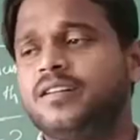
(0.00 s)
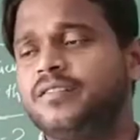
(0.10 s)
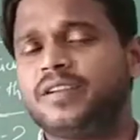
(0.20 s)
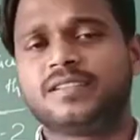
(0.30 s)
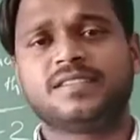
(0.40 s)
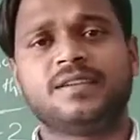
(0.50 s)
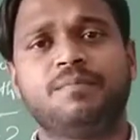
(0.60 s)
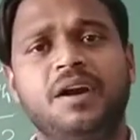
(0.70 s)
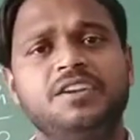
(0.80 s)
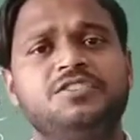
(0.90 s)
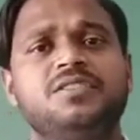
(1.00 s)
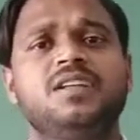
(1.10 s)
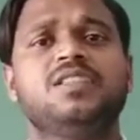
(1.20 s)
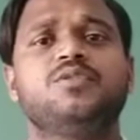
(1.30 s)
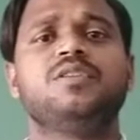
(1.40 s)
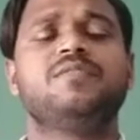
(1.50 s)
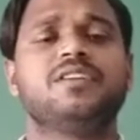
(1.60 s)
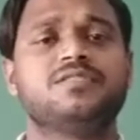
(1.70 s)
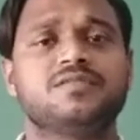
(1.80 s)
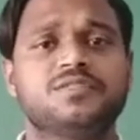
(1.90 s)
we can say partition and the
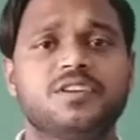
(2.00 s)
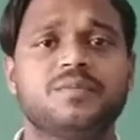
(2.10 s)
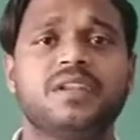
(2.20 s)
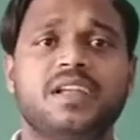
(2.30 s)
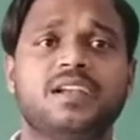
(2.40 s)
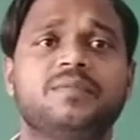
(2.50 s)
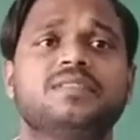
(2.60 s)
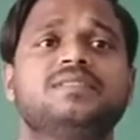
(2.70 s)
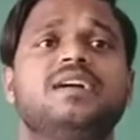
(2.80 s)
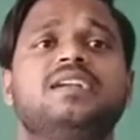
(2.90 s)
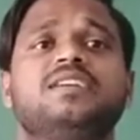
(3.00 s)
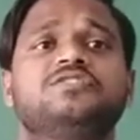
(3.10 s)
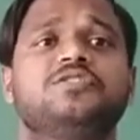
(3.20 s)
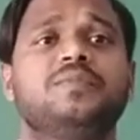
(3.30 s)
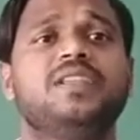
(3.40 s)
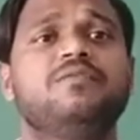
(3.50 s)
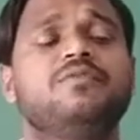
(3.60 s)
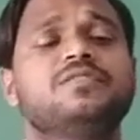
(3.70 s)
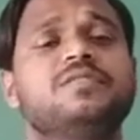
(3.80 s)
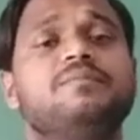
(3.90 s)
unification of Germany, it means that Germany
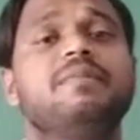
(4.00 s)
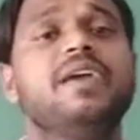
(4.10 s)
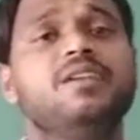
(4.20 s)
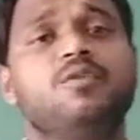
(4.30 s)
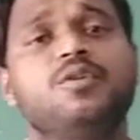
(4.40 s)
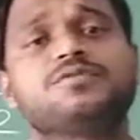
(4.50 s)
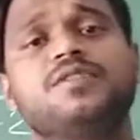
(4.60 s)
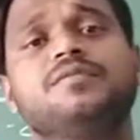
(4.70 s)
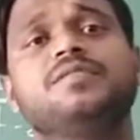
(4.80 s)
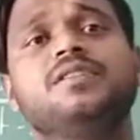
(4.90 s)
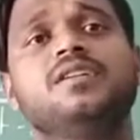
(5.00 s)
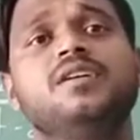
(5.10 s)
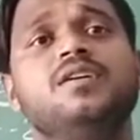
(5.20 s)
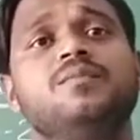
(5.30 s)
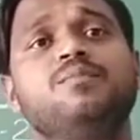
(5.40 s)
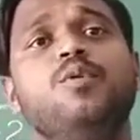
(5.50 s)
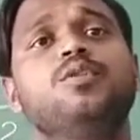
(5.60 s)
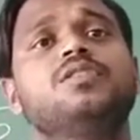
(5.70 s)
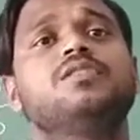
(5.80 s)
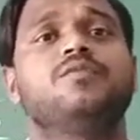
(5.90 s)
was the main cause of
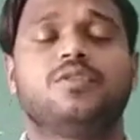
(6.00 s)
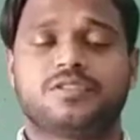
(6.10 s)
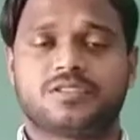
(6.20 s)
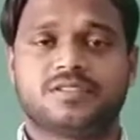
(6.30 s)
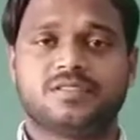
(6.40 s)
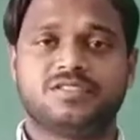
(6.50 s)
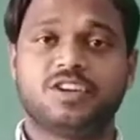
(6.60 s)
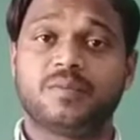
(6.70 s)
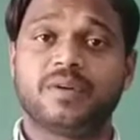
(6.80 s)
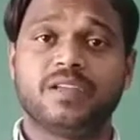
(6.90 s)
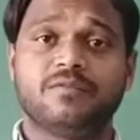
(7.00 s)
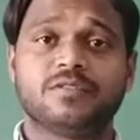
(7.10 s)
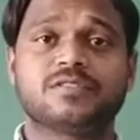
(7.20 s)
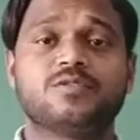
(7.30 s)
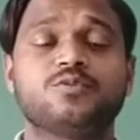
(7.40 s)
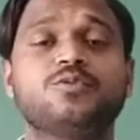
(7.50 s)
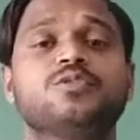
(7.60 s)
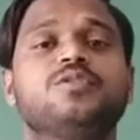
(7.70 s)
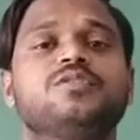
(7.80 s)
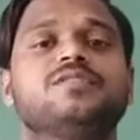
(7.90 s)
both the wars. Germany was the root
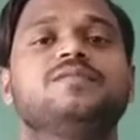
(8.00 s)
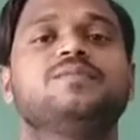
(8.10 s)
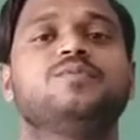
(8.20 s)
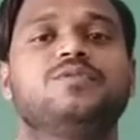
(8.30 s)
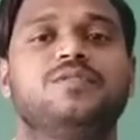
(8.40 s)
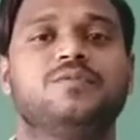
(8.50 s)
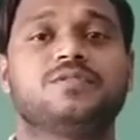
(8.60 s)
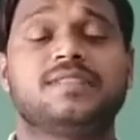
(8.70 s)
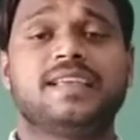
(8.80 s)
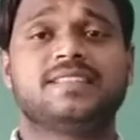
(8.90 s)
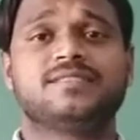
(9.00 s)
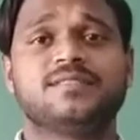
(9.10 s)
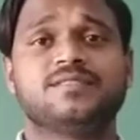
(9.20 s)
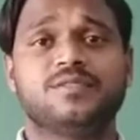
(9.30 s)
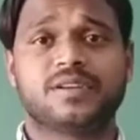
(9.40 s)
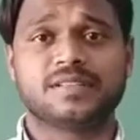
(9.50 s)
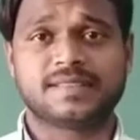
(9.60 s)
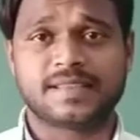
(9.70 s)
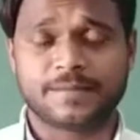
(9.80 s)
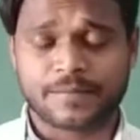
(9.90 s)
cause of both the wars, like this also you can
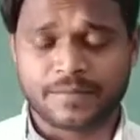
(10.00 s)
say.